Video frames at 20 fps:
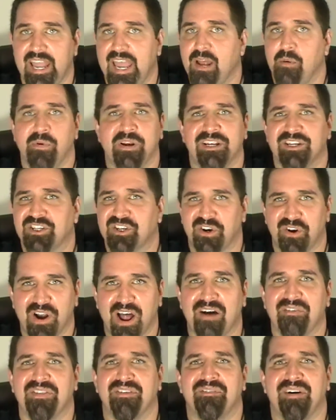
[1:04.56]
can we just turn
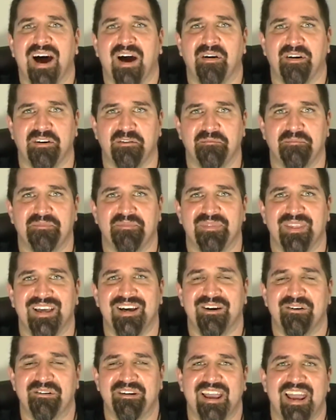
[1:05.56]
off the volume?
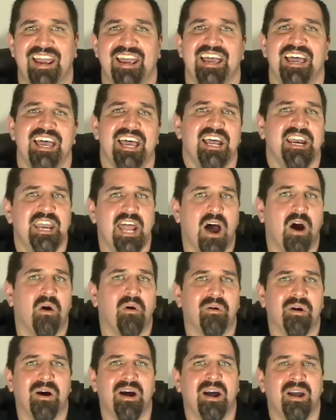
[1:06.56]
Okay,
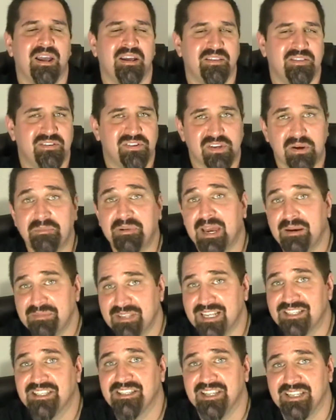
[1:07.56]
now
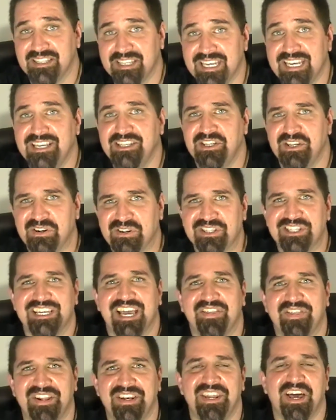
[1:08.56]
sometimes that's easier
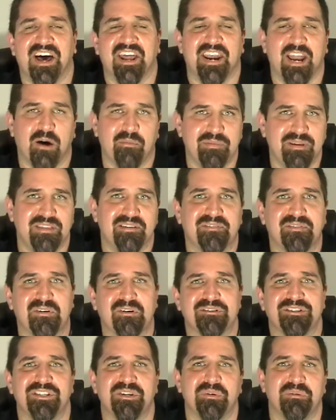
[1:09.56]
said than done. I'll be the
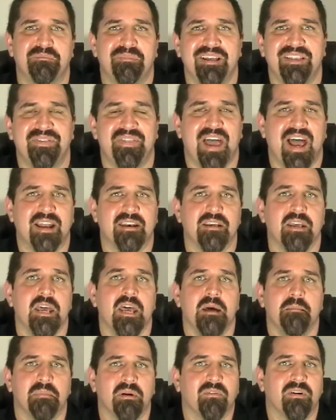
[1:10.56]
first to admit that,
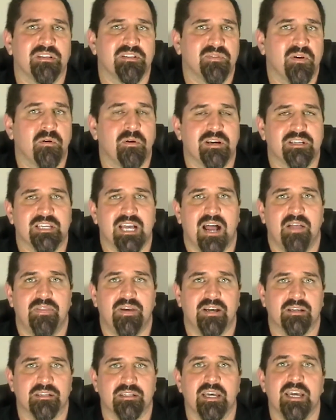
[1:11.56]
but let's focus on
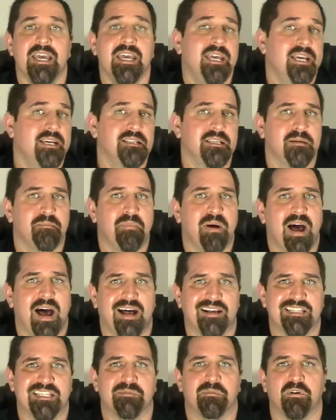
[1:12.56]
this. Is it
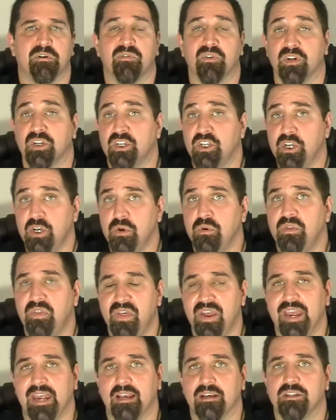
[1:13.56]
possible for two
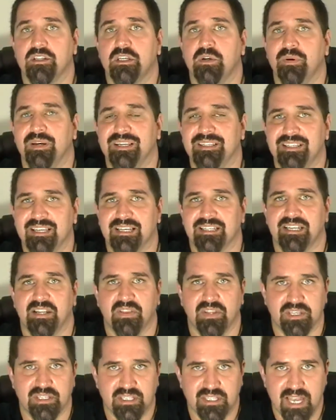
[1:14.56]
things to exist
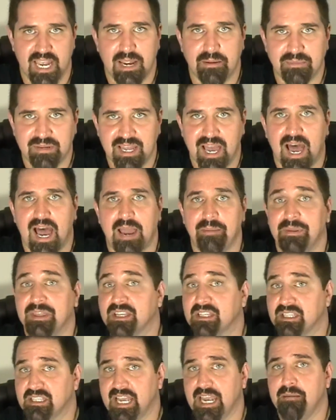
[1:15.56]
at the same time, in
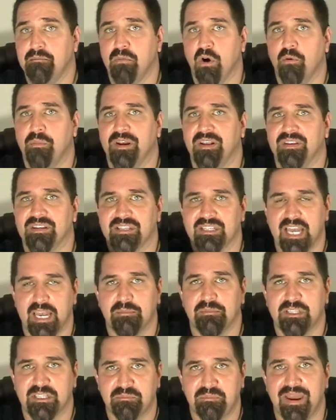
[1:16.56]
the same moment, in the
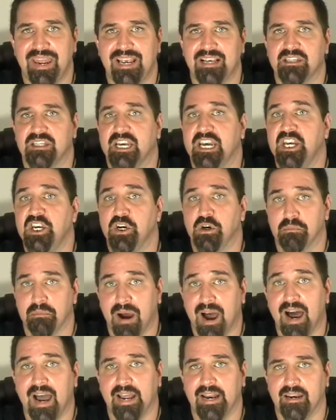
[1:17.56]
same space in your
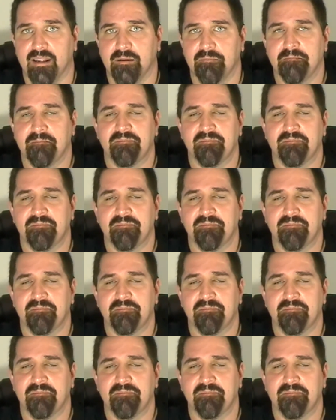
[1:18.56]
mind?